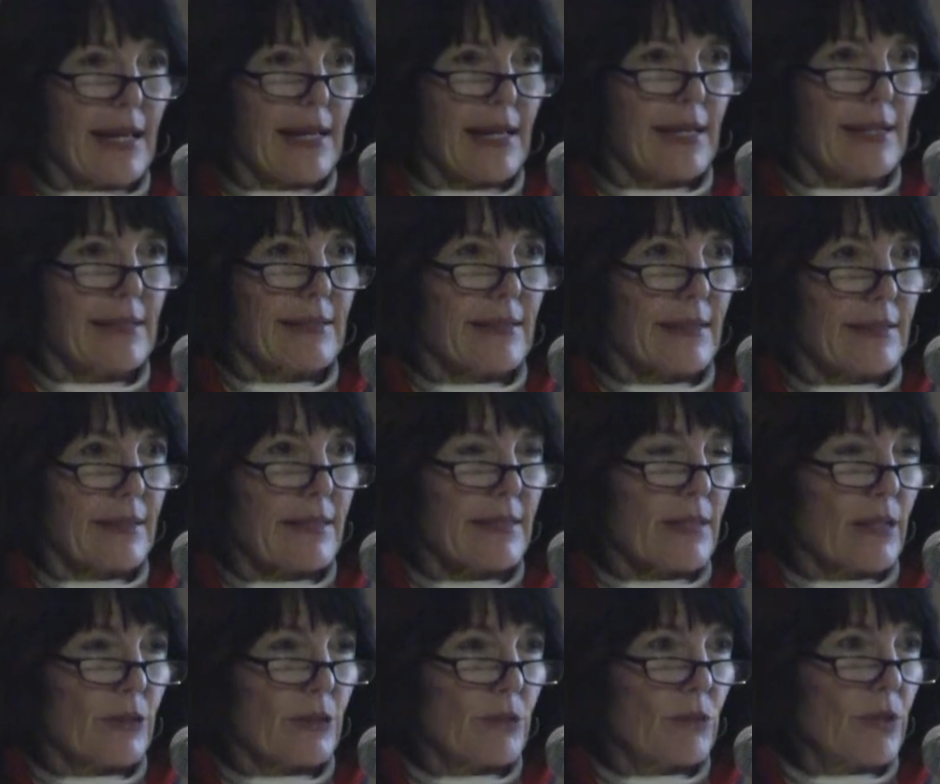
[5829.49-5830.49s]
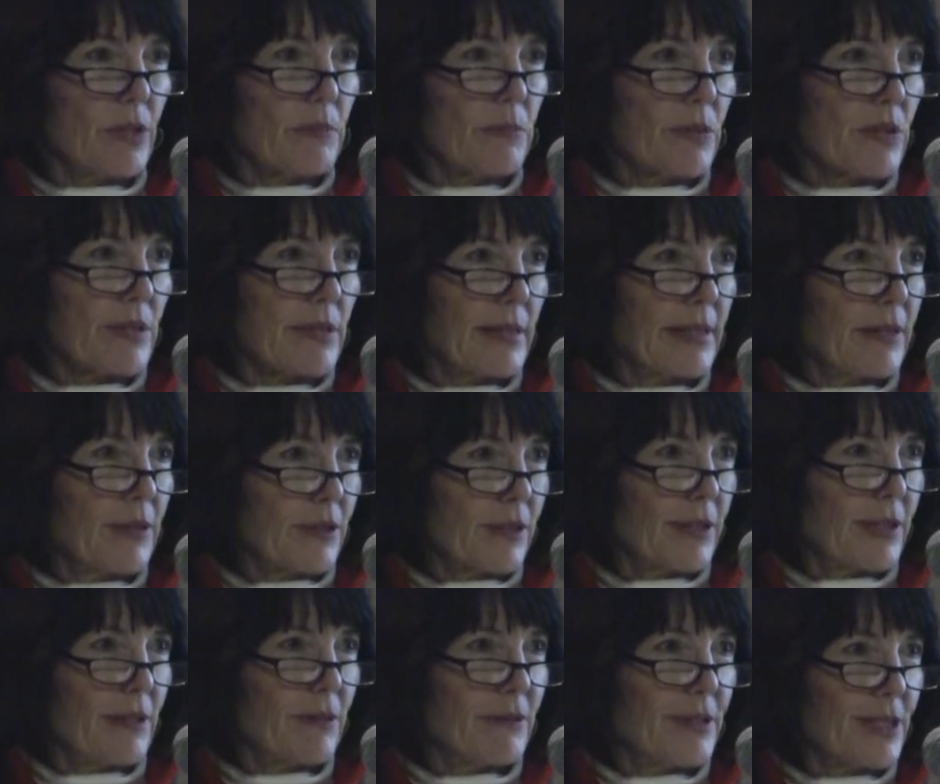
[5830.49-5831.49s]
And since it's under 1%
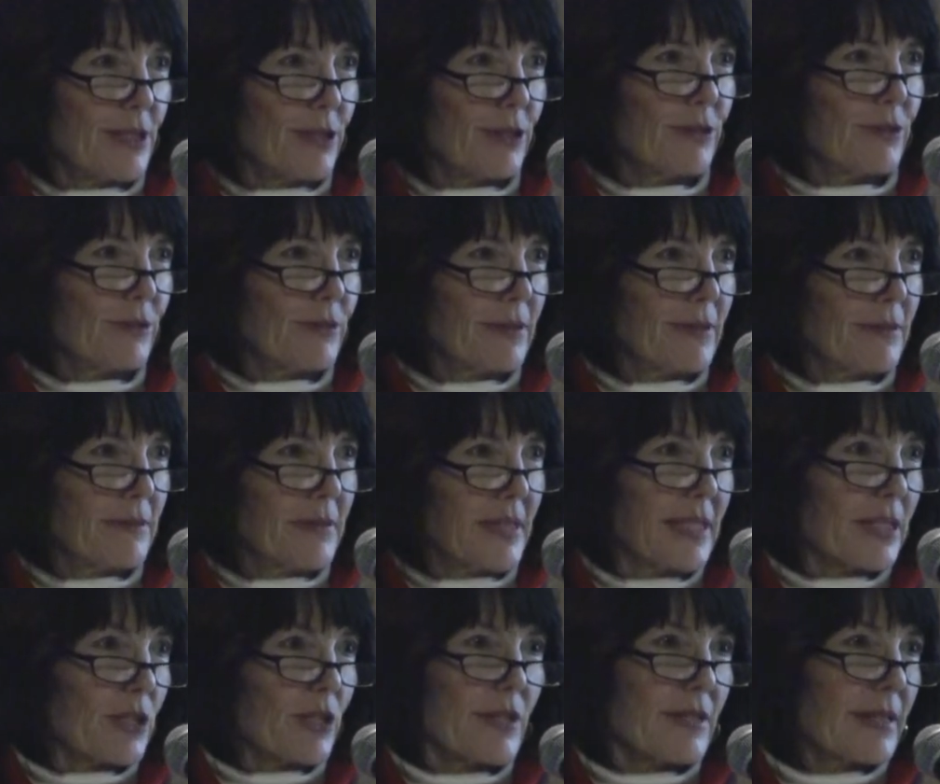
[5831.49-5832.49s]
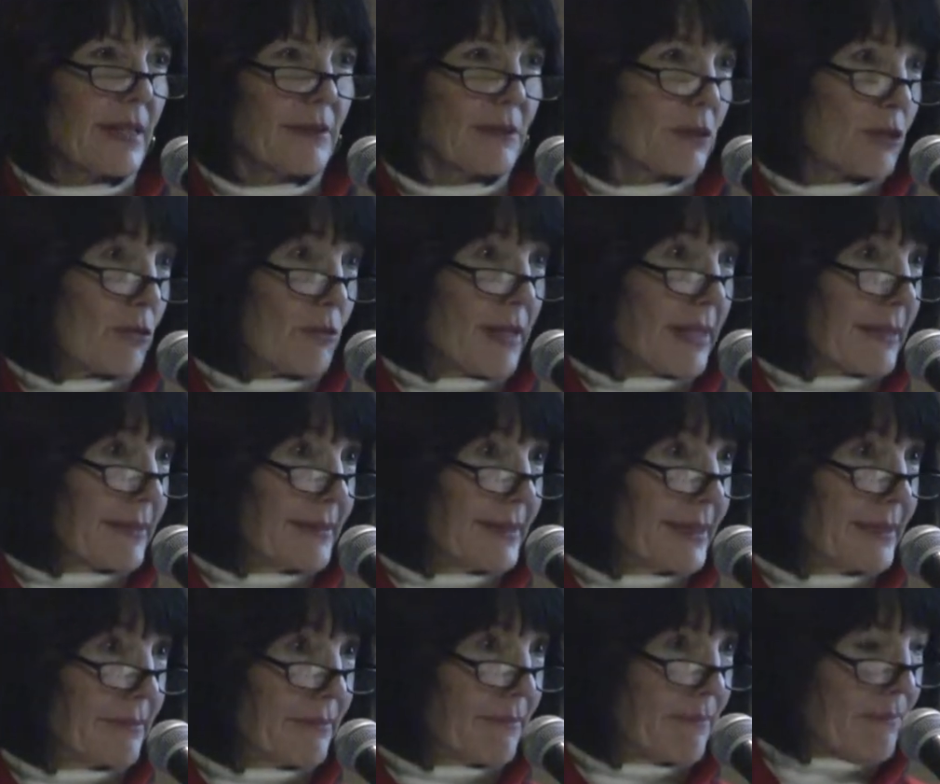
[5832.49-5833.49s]
alcohol, we don't, we can just sell it
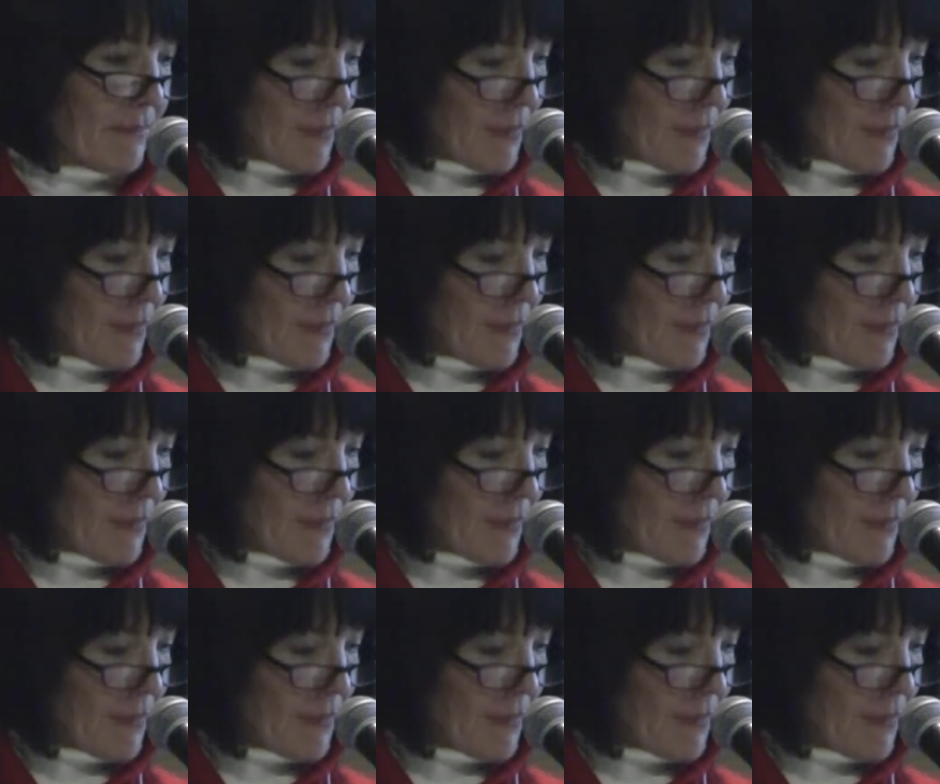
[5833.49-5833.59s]
directly.